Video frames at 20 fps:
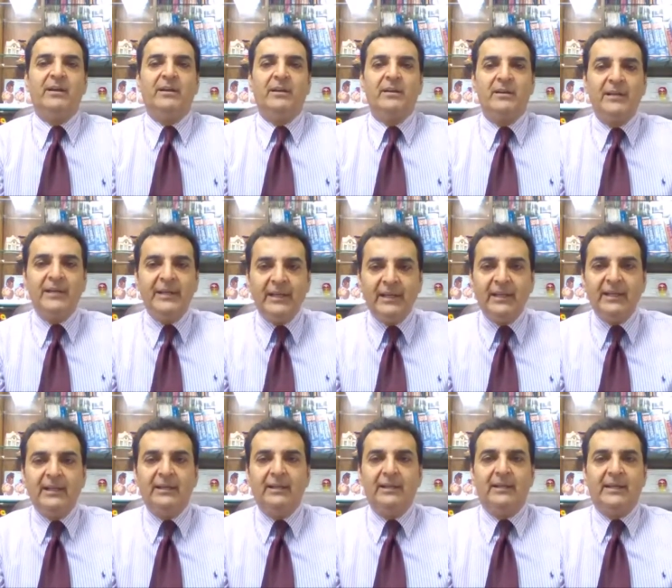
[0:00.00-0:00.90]

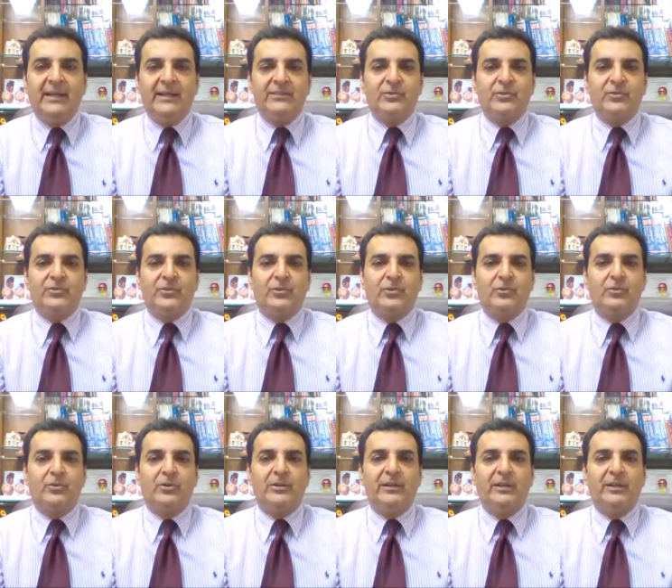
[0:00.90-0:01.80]
clinical
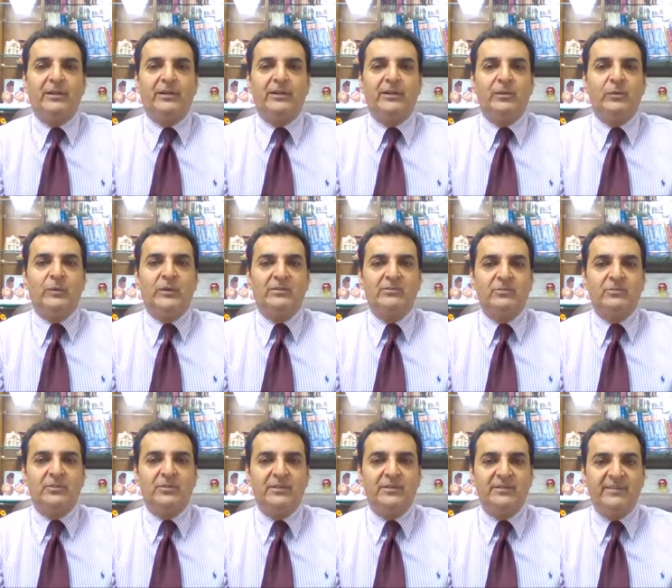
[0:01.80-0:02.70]
atherosclerotic
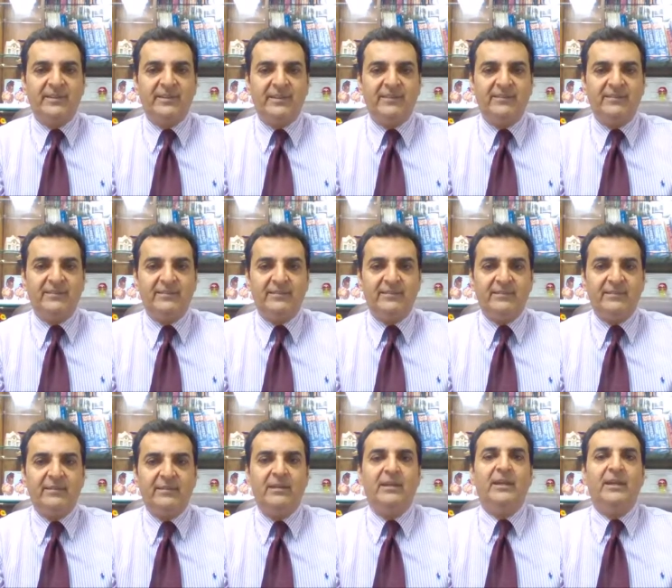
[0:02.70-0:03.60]
cardiovascular disease,
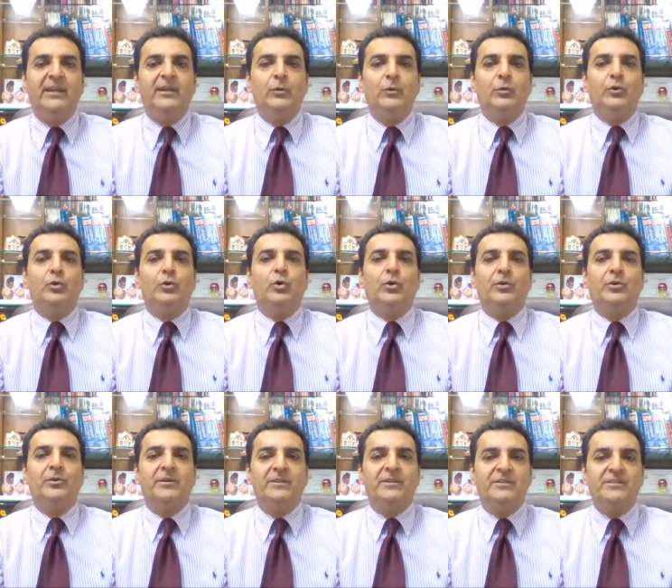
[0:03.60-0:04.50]
acute
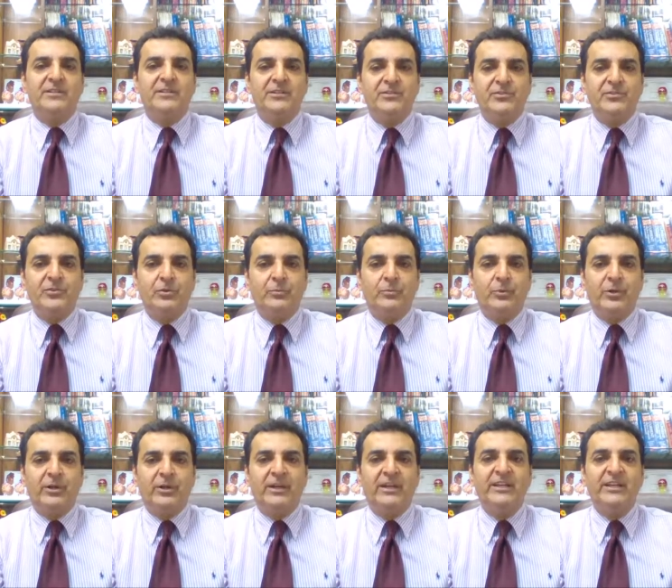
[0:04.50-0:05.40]
coronary syndrome,
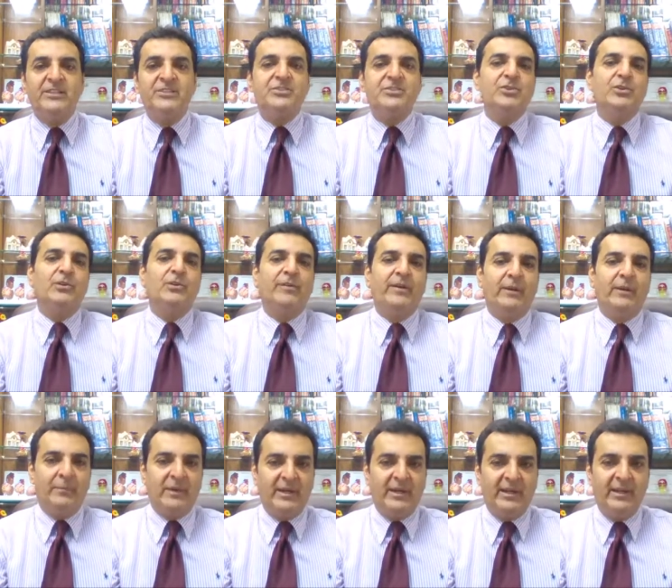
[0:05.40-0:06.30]
or a history of
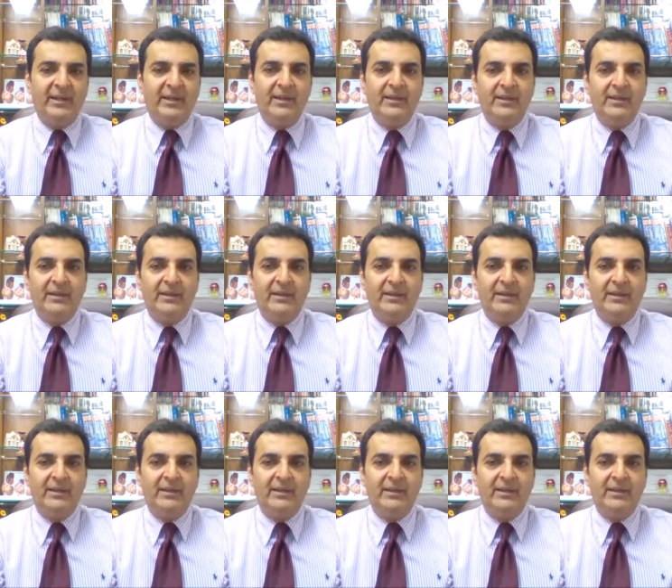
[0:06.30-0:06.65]
MI